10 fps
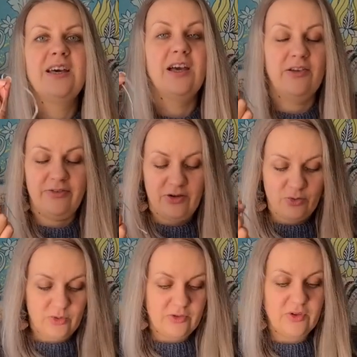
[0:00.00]
I
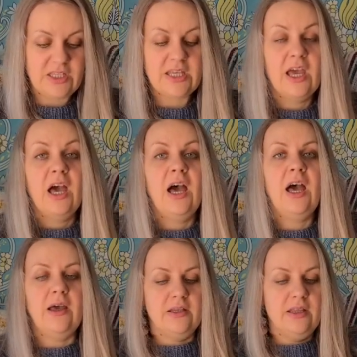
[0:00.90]
found one of these.
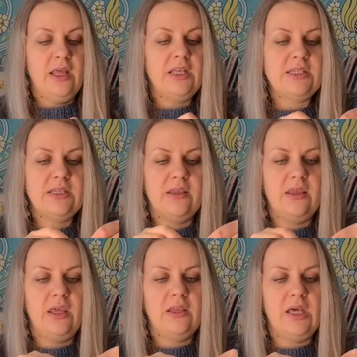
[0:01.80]
Aha, that's the
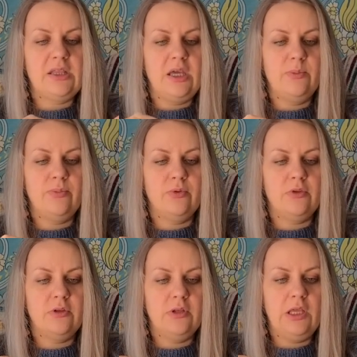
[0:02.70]
thing that I
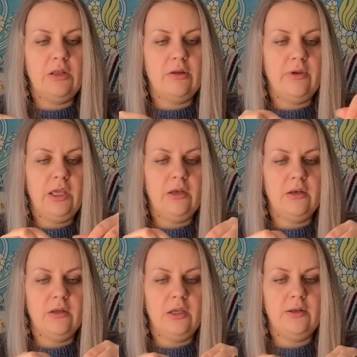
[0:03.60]
put
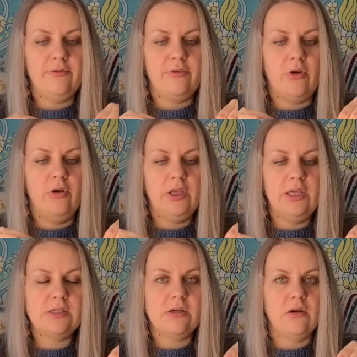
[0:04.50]
in
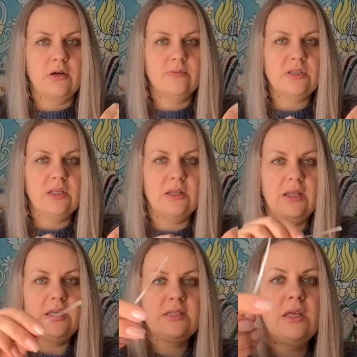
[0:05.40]
Froggy's arms and
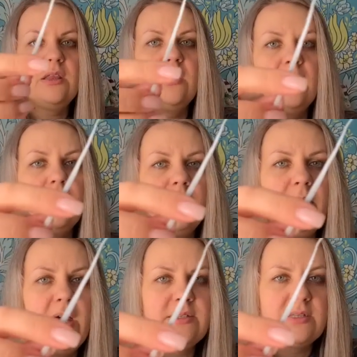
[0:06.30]
legs. That kind of
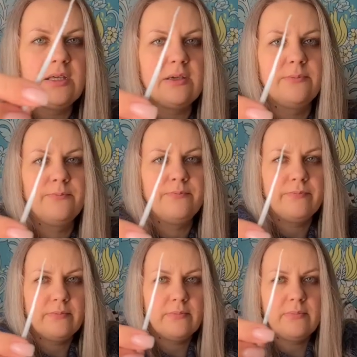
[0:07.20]
plastic.
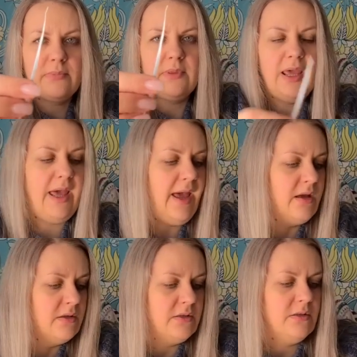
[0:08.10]

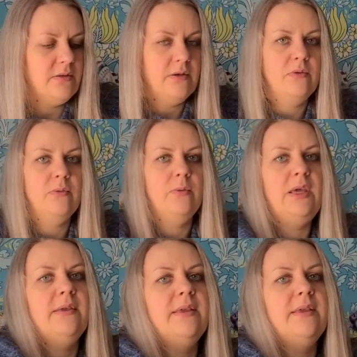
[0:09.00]
Ah, wait.